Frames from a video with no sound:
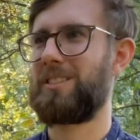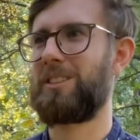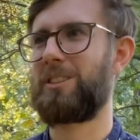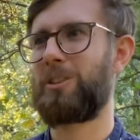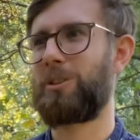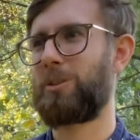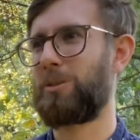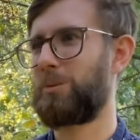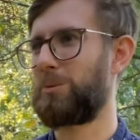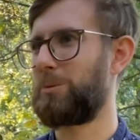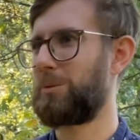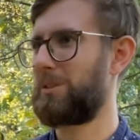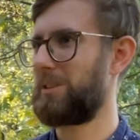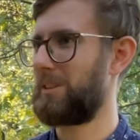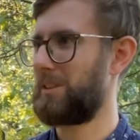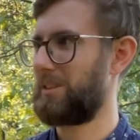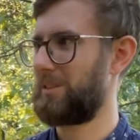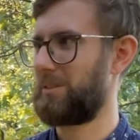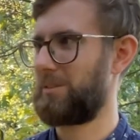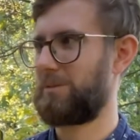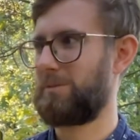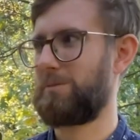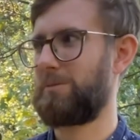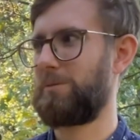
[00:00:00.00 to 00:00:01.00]

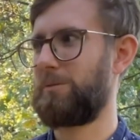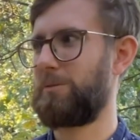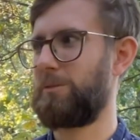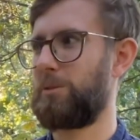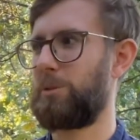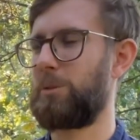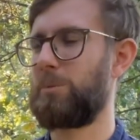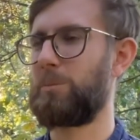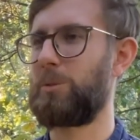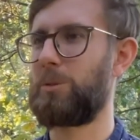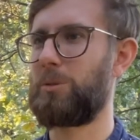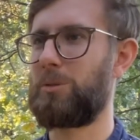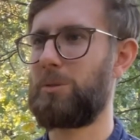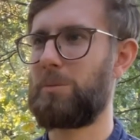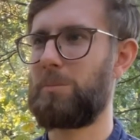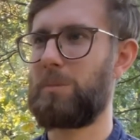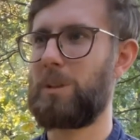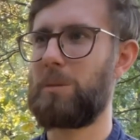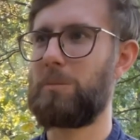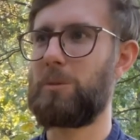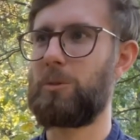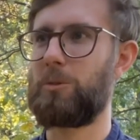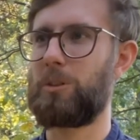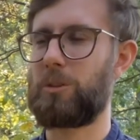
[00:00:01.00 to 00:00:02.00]
including foremost
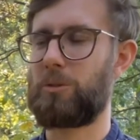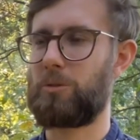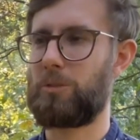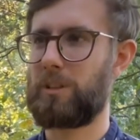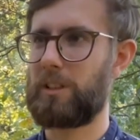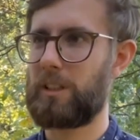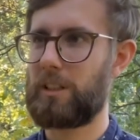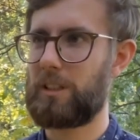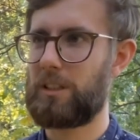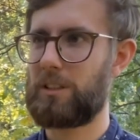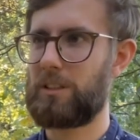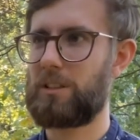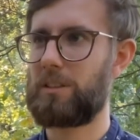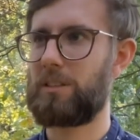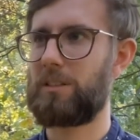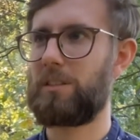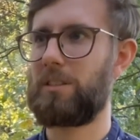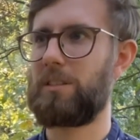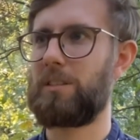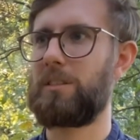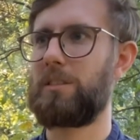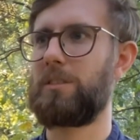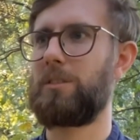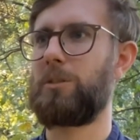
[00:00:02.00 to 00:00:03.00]
maybe
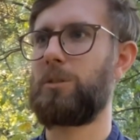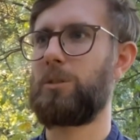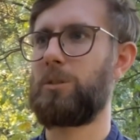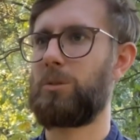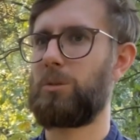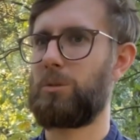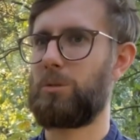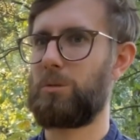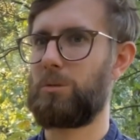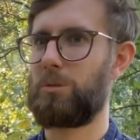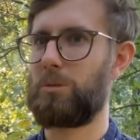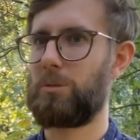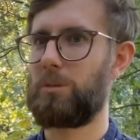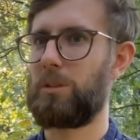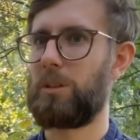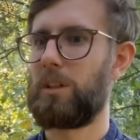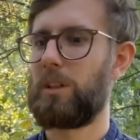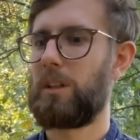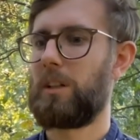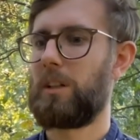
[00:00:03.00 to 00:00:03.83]
recreation, also